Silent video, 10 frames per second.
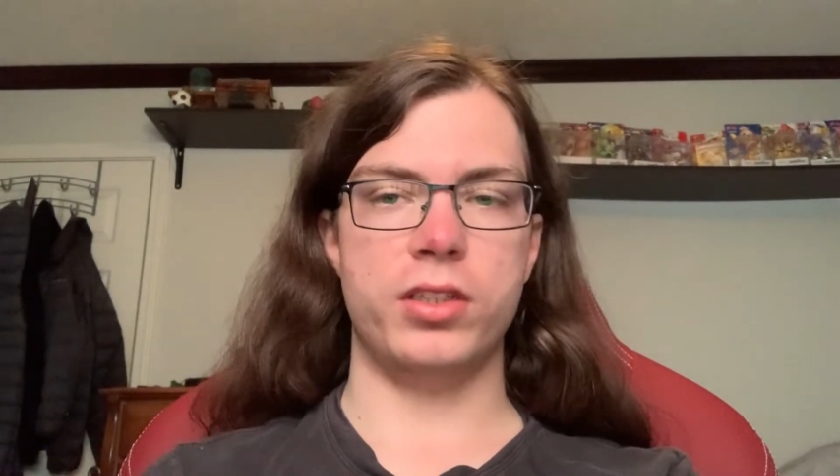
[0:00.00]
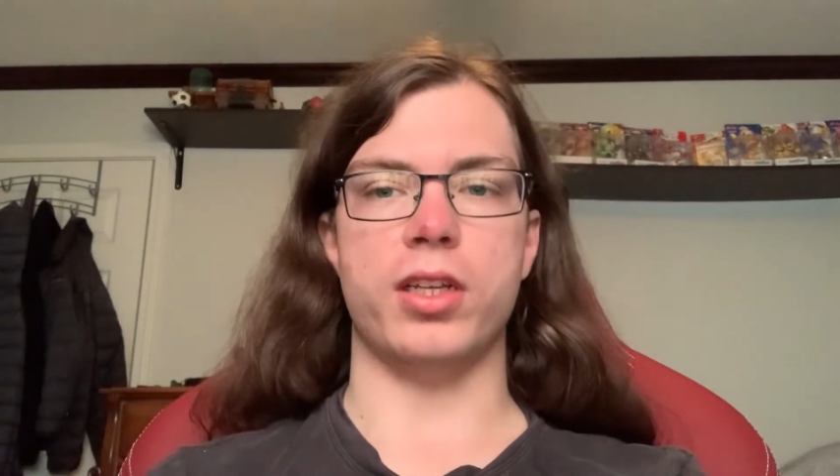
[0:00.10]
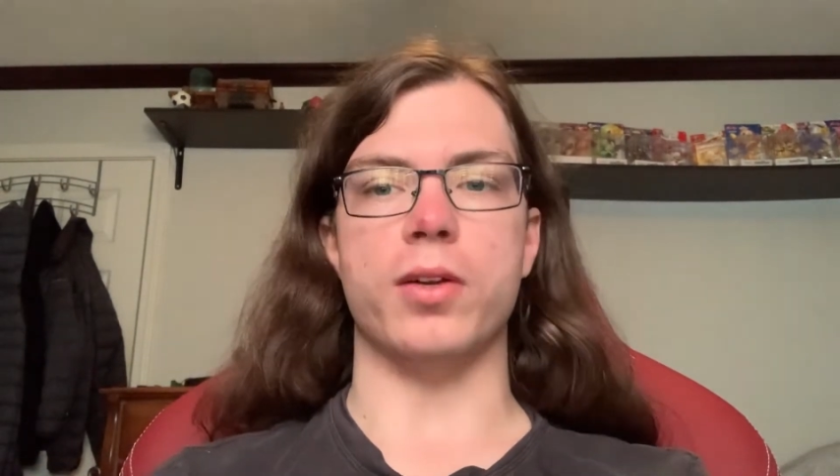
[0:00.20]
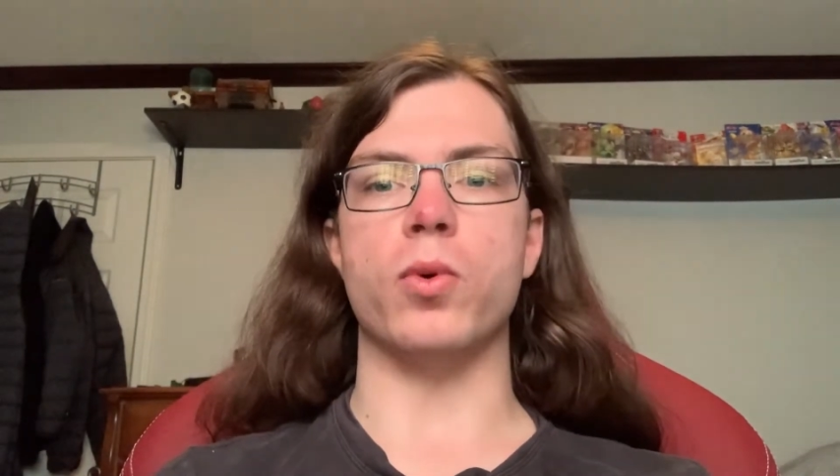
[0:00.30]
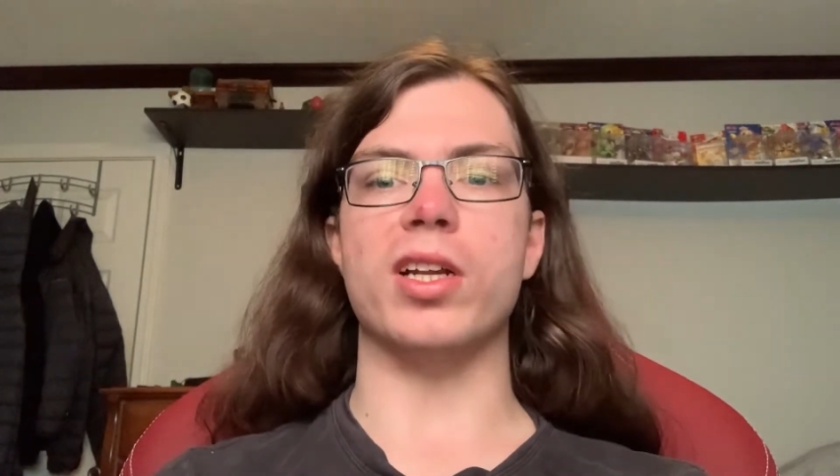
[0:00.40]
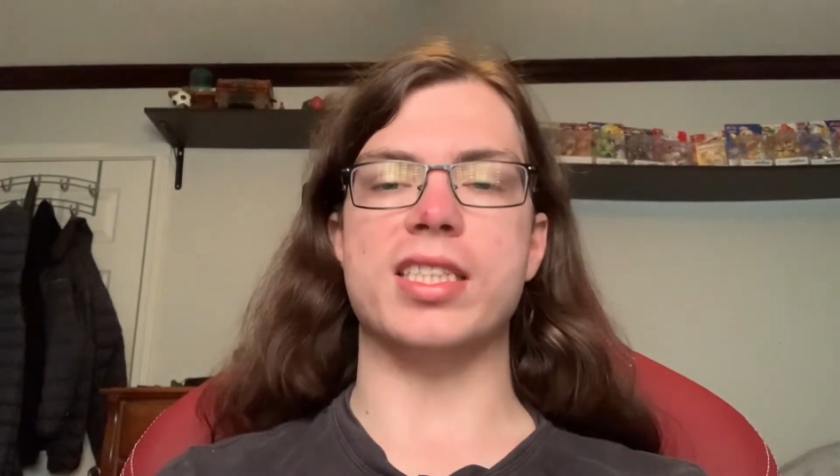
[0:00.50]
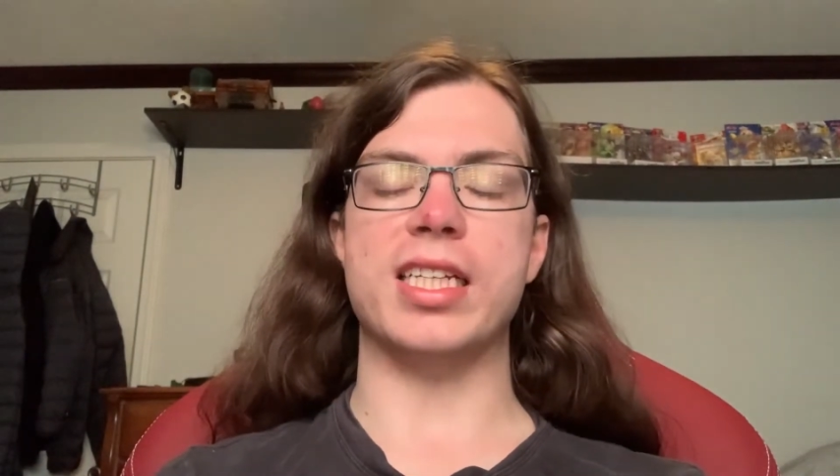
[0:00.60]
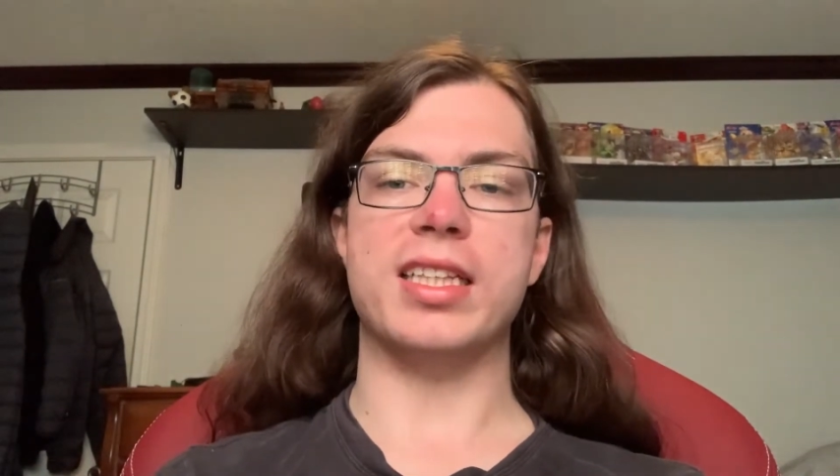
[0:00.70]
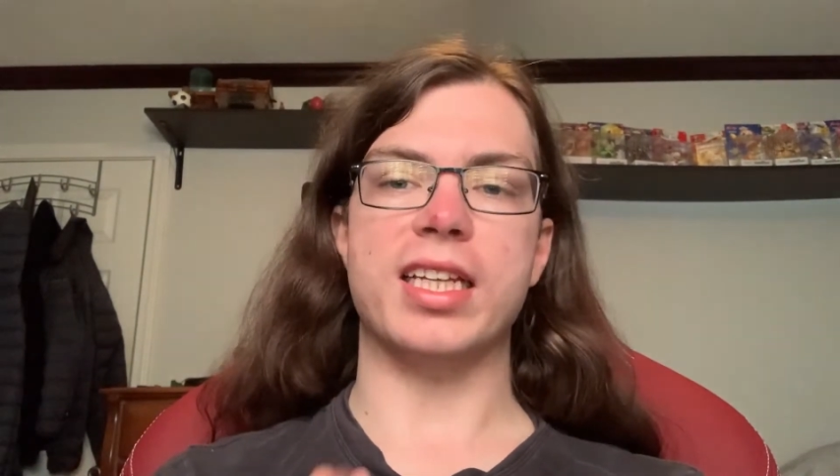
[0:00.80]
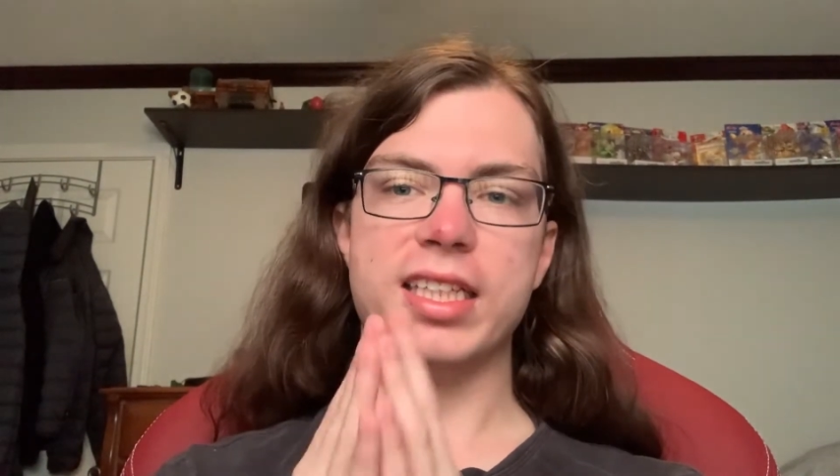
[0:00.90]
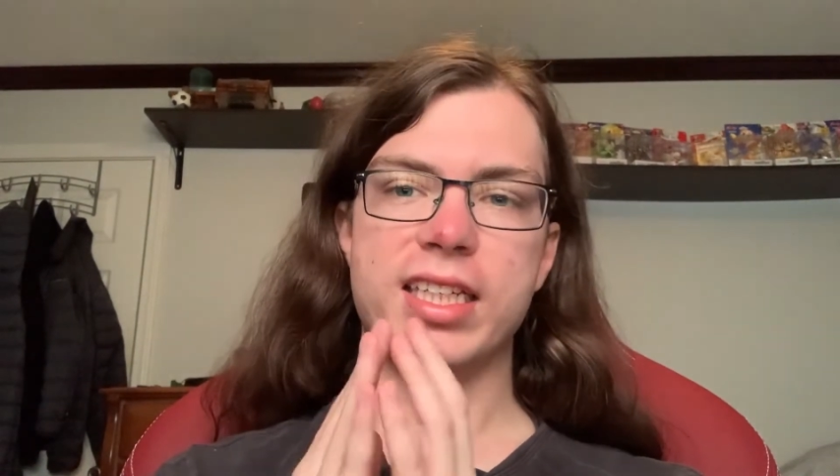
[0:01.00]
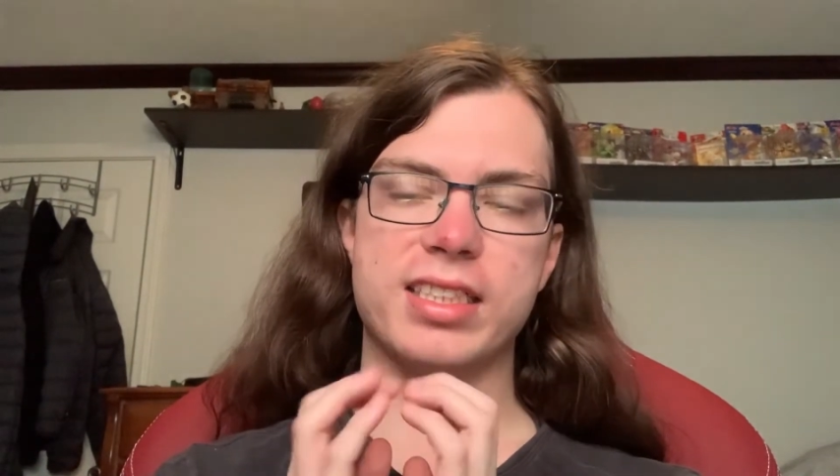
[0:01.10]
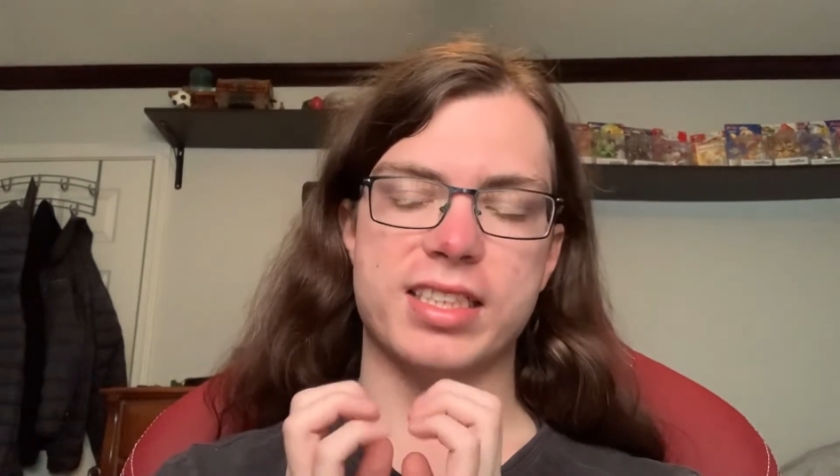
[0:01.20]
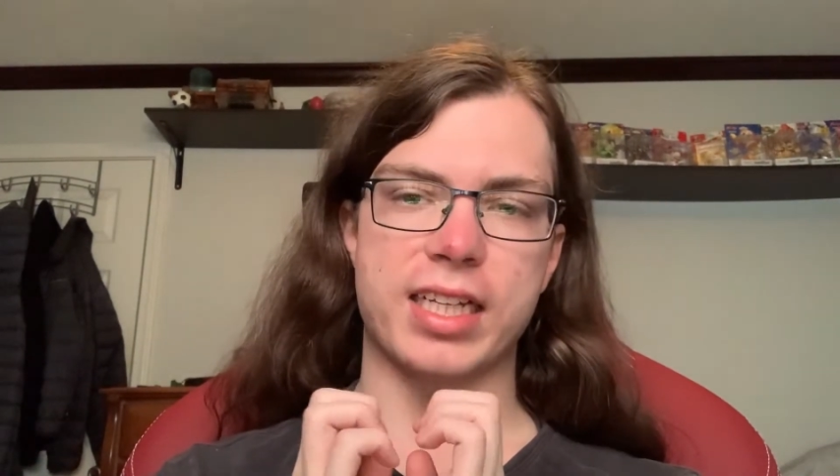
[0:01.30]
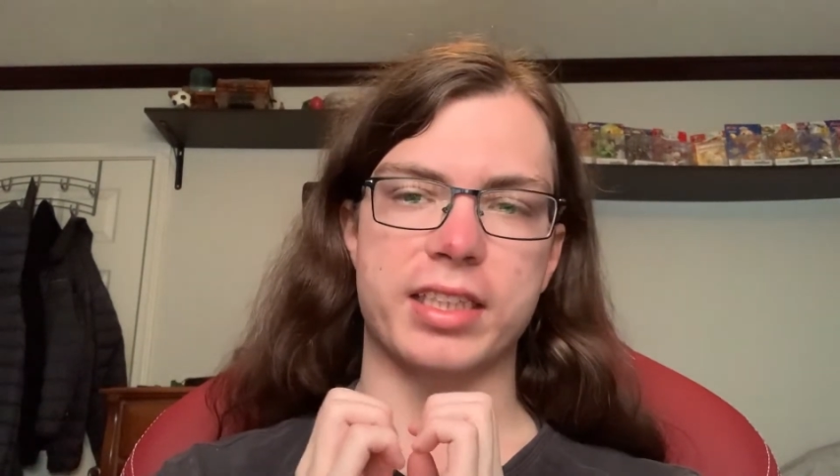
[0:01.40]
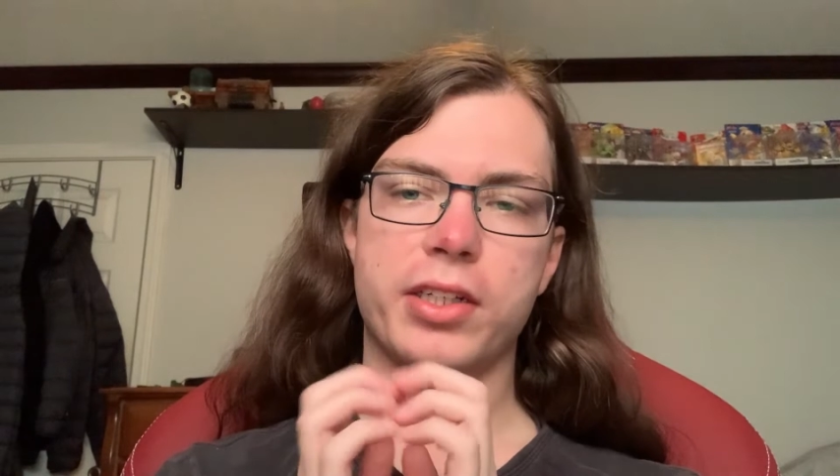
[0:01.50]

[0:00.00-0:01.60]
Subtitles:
And what is it that they exactly